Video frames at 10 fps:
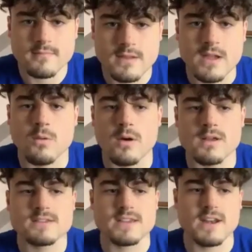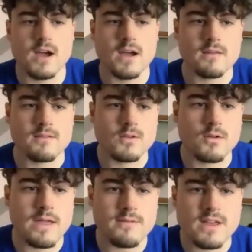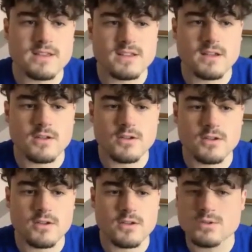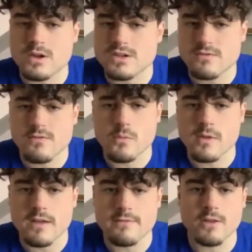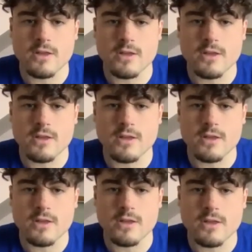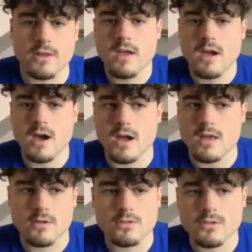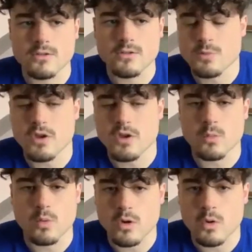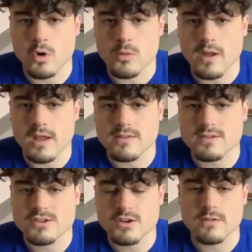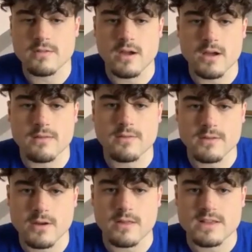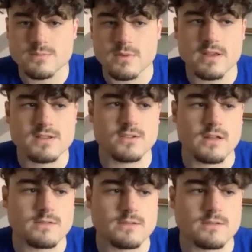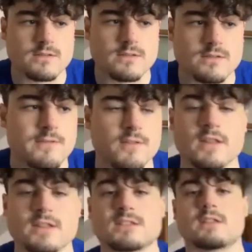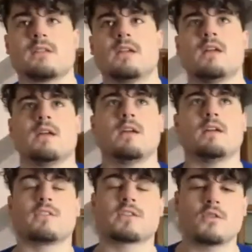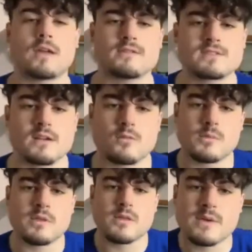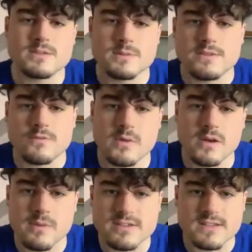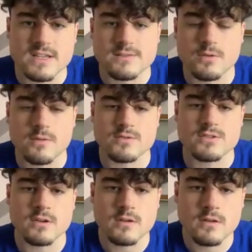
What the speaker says: It was. And New Haven has a good situation for me. I feel like quarterback. They're looking to just bring in one quarterback this year. And, you know, that's me. So I feel like New Haven's would be the best place for me to be successful for sure.